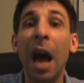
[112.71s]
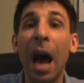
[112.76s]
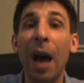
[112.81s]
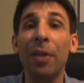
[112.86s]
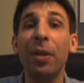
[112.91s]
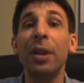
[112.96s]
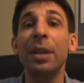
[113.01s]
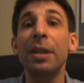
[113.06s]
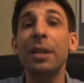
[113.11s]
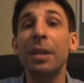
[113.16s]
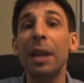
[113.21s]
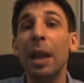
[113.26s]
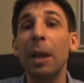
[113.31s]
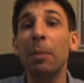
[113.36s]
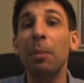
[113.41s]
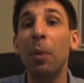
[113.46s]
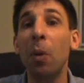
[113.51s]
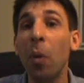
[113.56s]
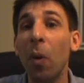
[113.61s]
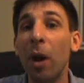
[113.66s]
At the
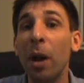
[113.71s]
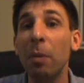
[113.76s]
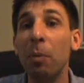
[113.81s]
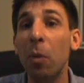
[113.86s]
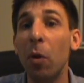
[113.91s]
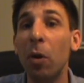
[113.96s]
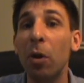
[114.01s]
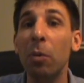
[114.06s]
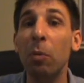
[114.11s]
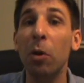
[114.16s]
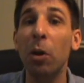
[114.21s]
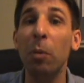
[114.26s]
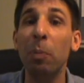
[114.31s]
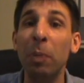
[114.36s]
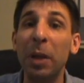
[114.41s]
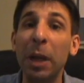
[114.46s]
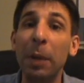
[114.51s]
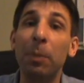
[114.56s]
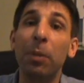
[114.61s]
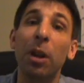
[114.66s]
same point, more and more
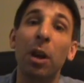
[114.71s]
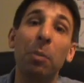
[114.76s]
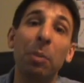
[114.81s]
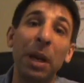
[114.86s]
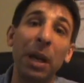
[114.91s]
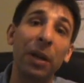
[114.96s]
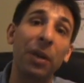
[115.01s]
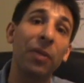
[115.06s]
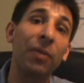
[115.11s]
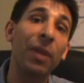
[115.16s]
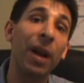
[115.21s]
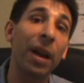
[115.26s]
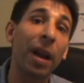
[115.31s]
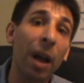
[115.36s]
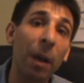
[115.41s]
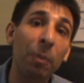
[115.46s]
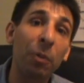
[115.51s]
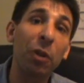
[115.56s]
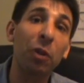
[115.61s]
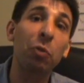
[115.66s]
people are being fed
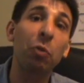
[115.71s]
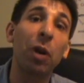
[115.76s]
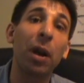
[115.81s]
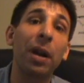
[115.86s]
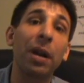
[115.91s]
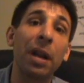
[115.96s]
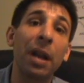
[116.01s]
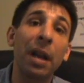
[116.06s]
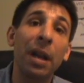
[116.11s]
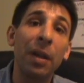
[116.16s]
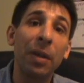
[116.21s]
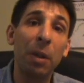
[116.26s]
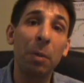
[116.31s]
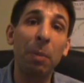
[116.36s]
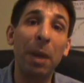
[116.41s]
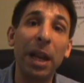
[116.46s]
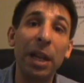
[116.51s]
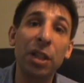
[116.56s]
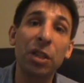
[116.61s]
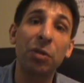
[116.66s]
up with what the
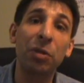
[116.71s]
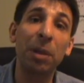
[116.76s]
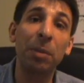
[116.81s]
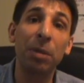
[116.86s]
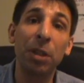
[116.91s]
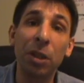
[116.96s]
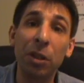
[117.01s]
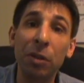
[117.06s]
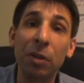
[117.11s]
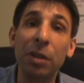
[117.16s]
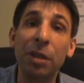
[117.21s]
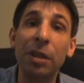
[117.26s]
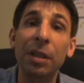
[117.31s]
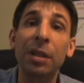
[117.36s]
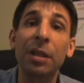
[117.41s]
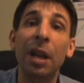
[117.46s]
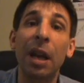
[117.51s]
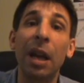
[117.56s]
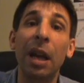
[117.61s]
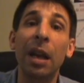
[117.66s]
mainstream news is
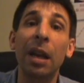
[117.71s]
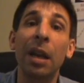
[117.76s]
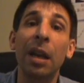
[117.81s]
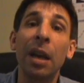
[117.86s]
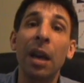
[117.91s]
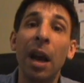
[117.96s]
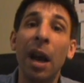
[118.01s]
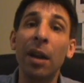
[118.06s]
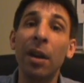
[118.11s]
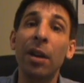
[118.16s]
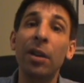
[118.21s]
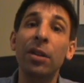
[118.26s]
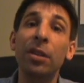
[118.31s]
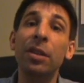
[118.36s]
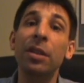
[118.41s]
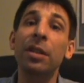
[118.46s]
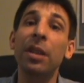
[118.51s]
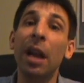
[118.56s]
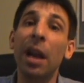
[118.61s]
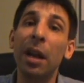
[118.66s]
saying and
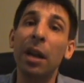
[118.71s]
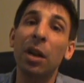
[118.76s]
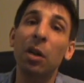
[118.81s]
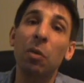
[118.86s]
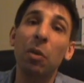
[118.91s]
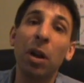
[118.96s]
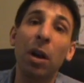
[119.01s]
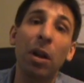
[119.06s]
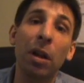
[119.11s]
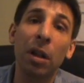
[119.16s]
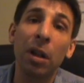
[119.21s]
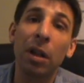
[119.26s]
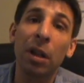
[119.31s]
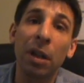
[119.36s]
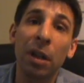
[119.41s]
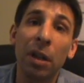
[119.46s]
understanding, well,